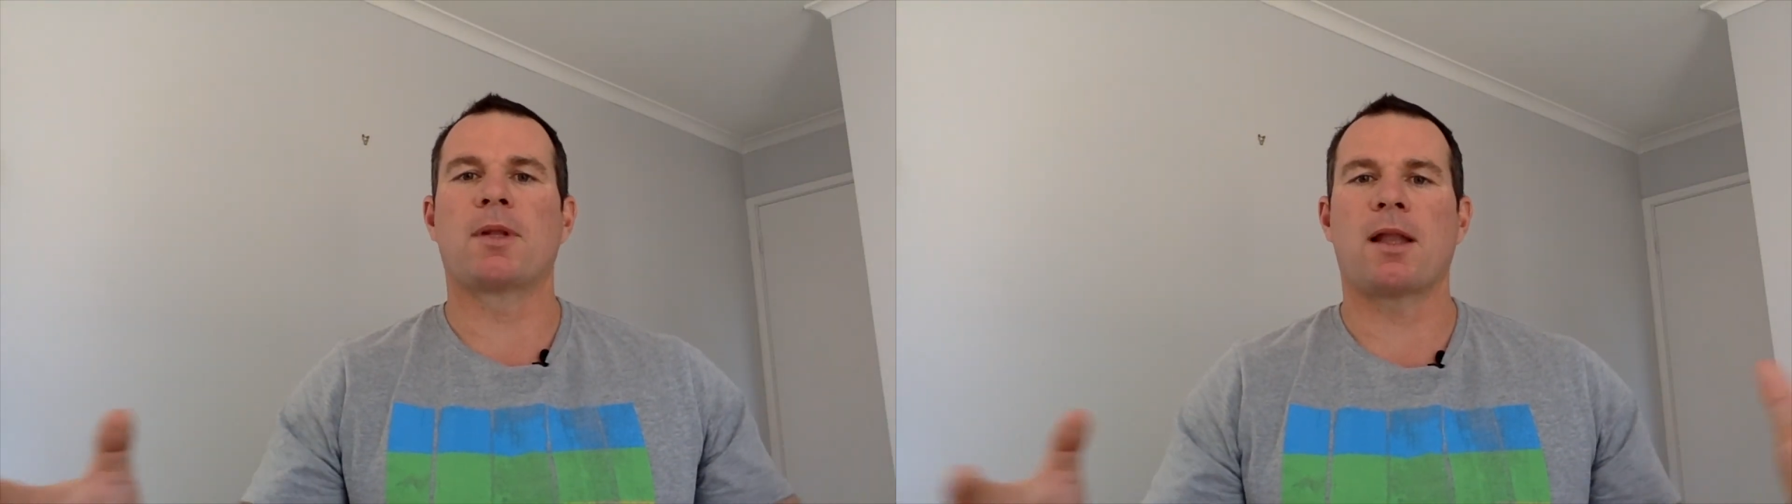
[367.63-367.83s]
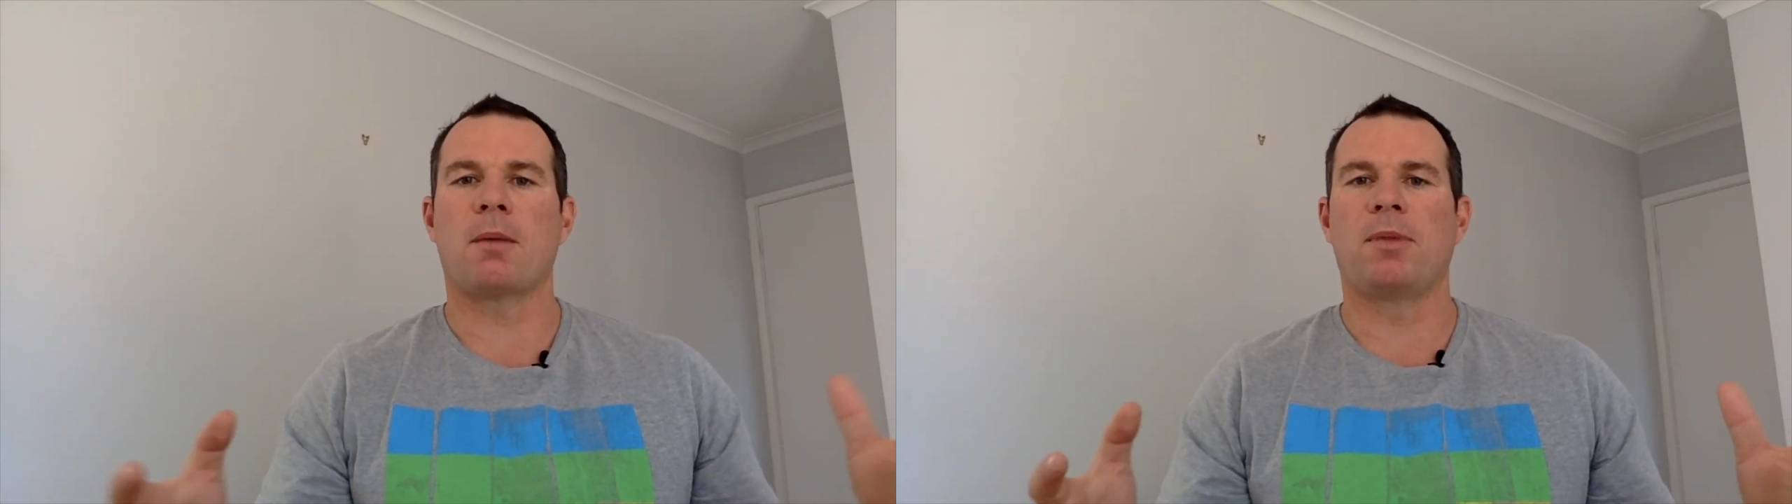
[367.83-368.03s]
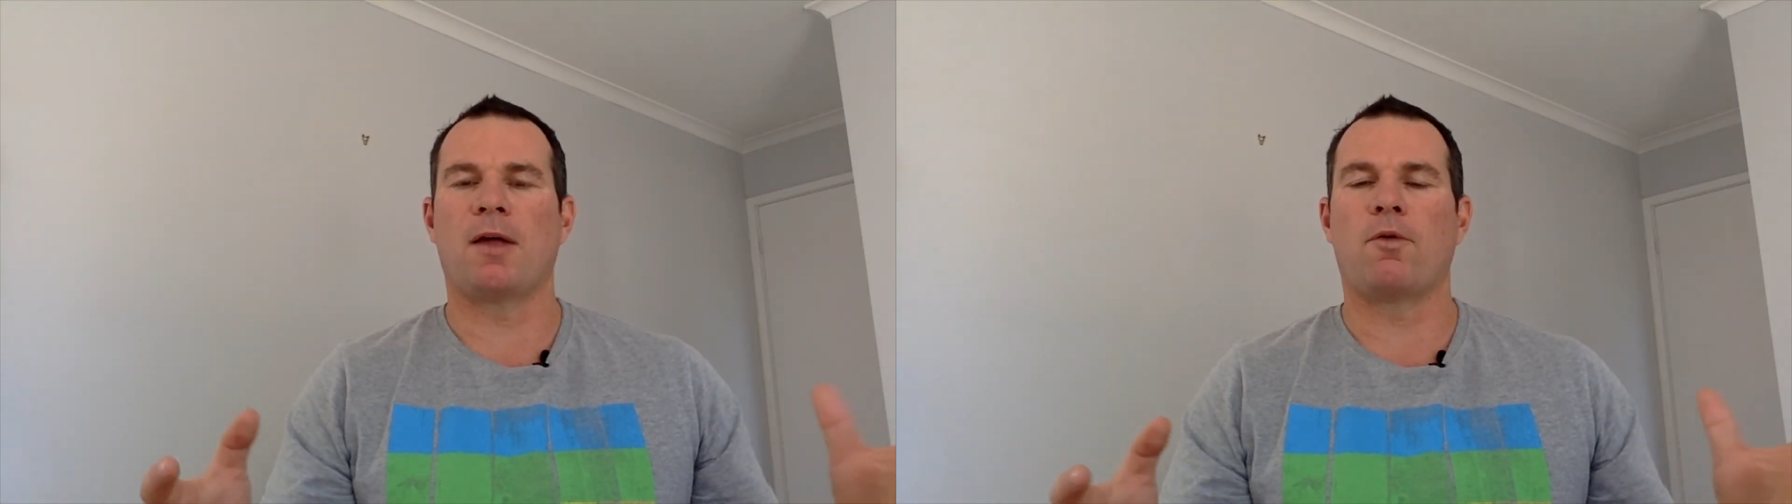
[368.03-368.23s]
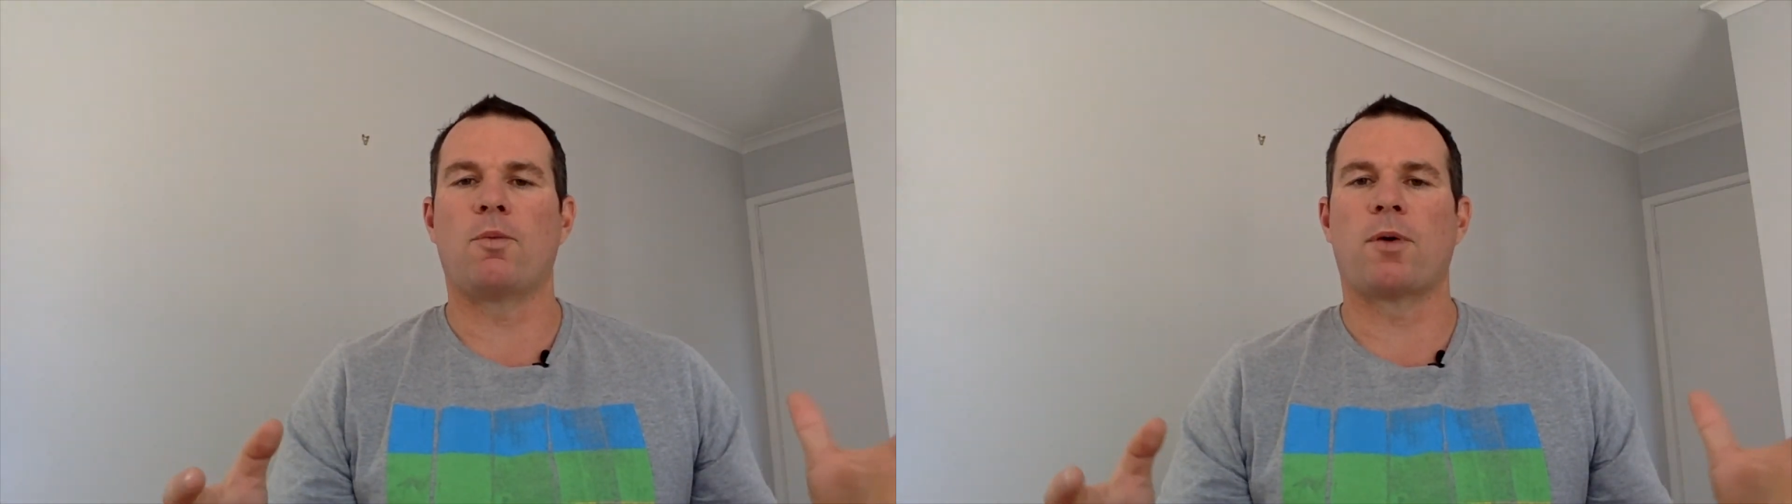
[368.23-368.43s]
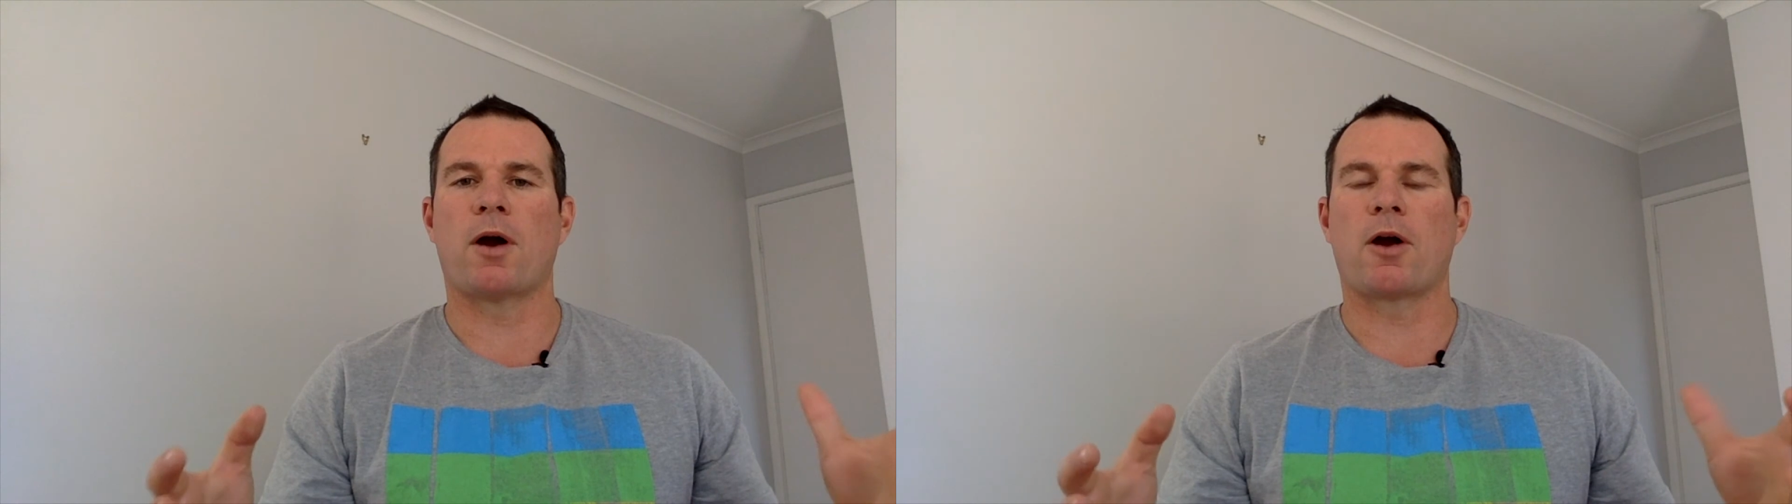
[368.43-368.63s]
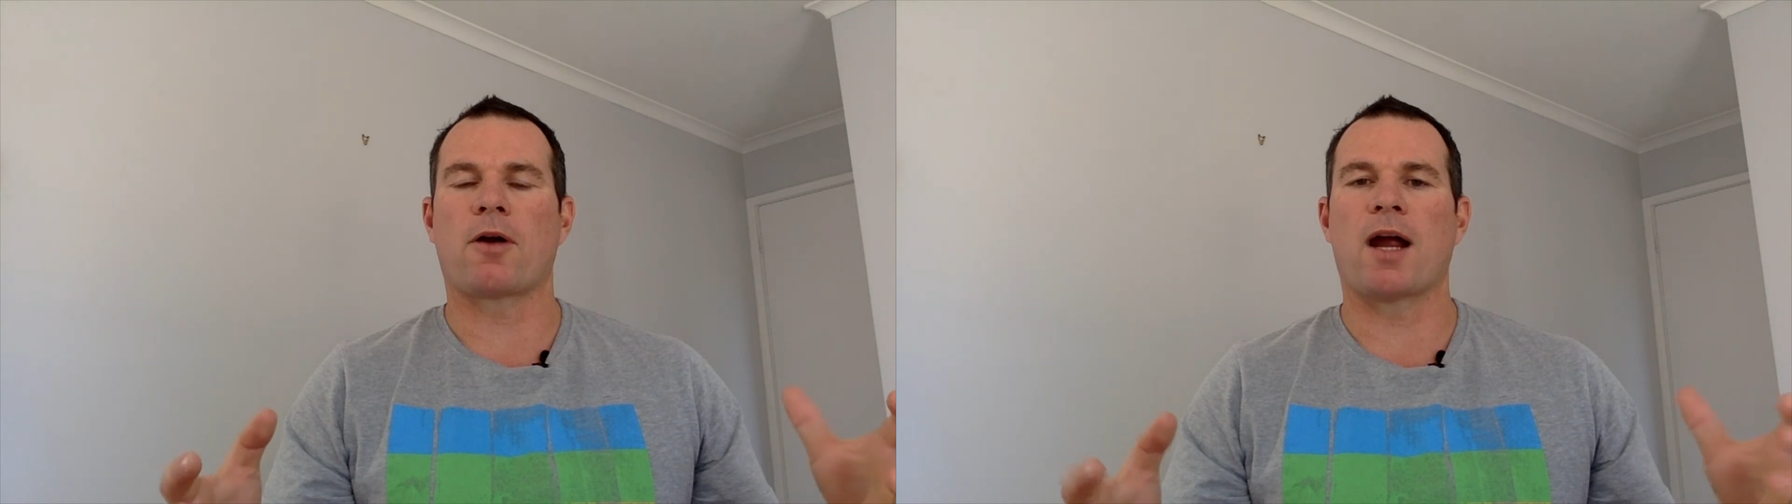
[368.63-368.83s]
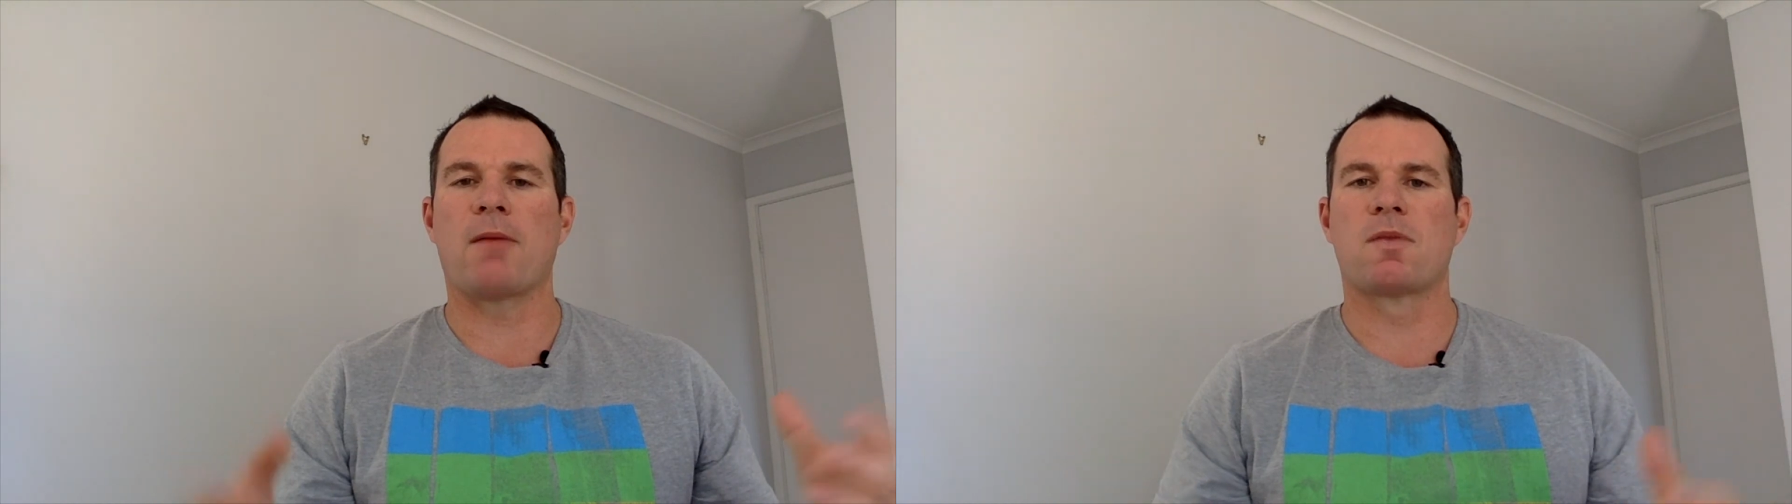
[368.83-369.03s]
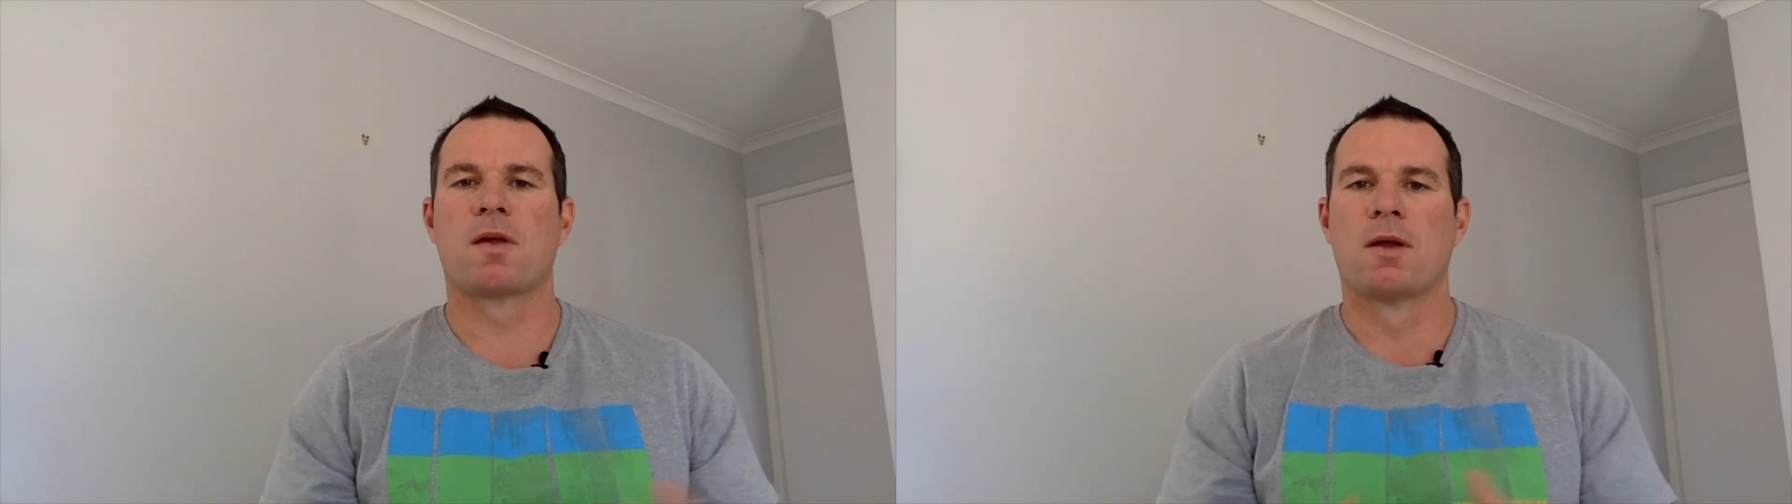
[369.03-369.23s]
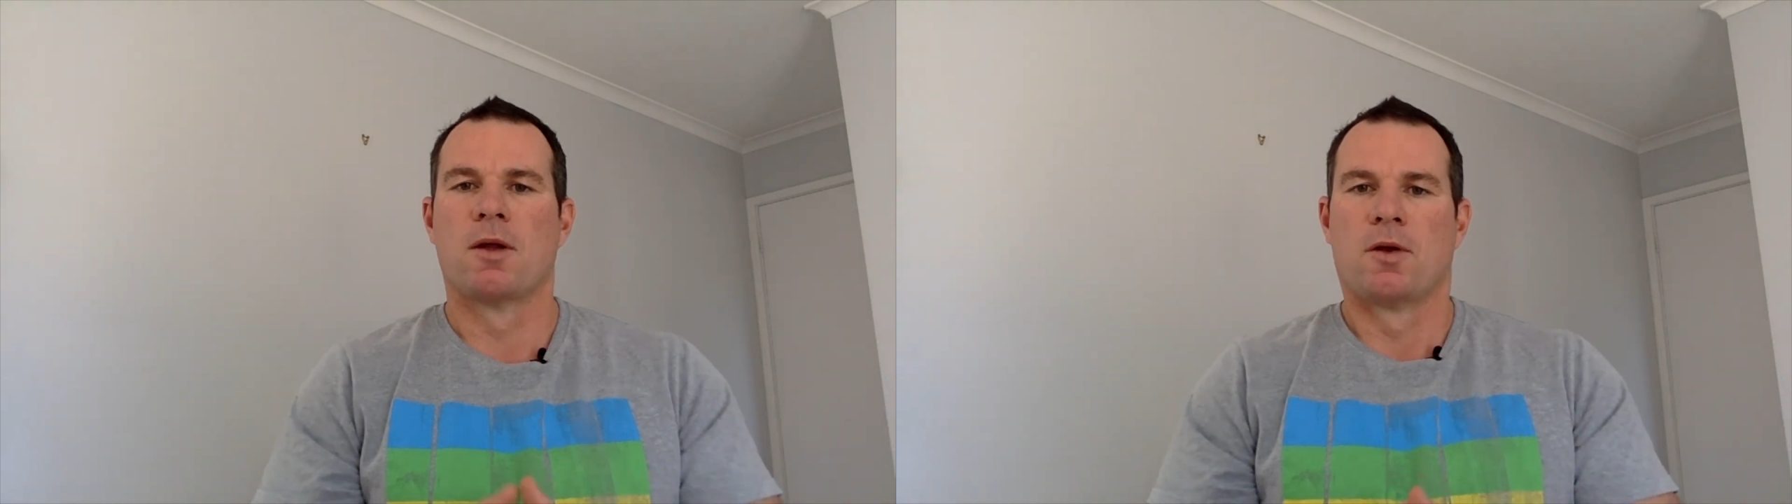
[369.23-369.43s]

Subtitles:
club level programs